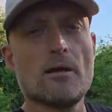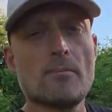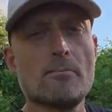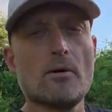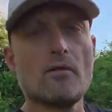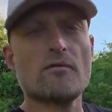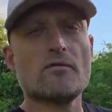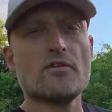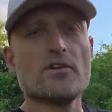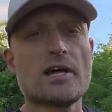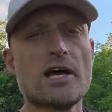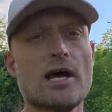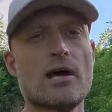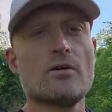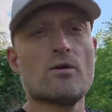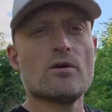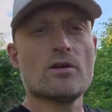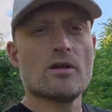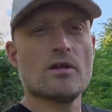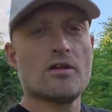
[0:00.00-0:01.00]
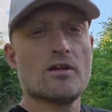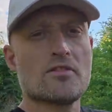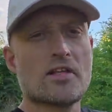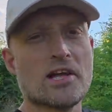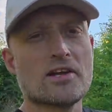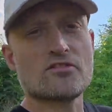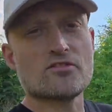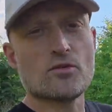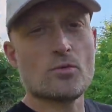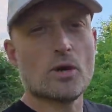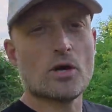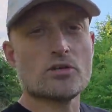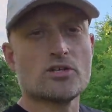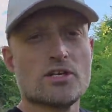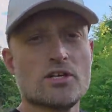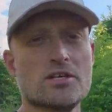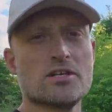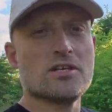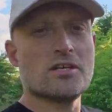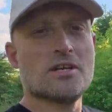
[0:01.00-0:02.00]
But for now, thanks for
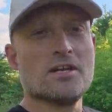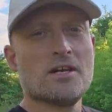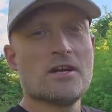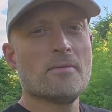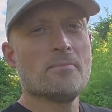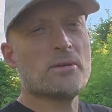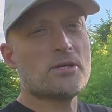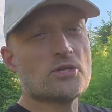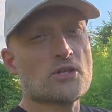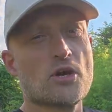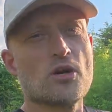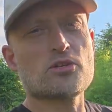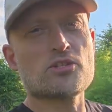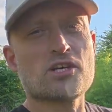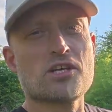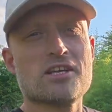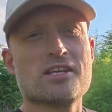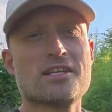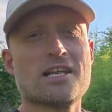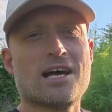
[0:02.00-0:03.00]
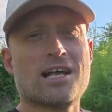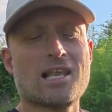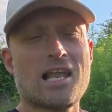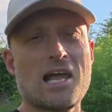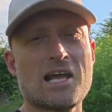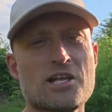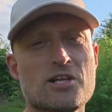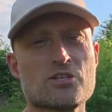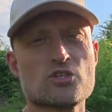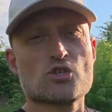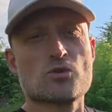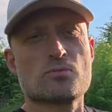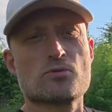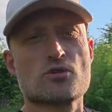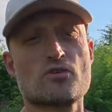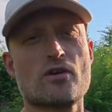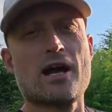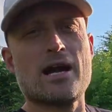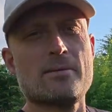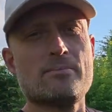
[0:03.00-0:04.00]
watching. Be sure to hit that like and
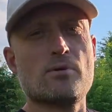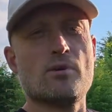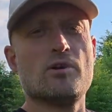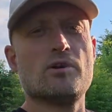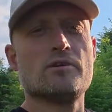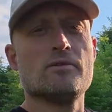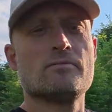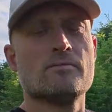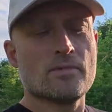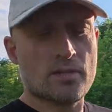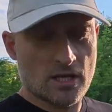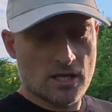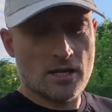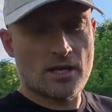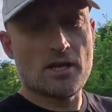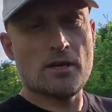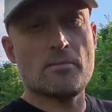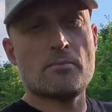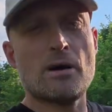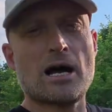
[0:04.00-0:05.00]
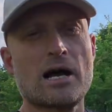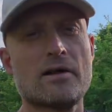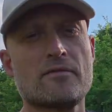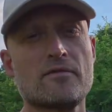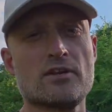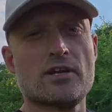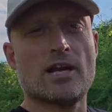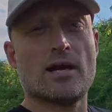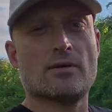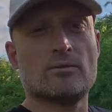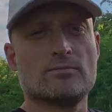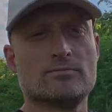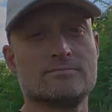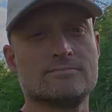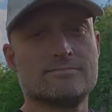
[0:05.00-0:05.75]
subscribe button, and bye for now.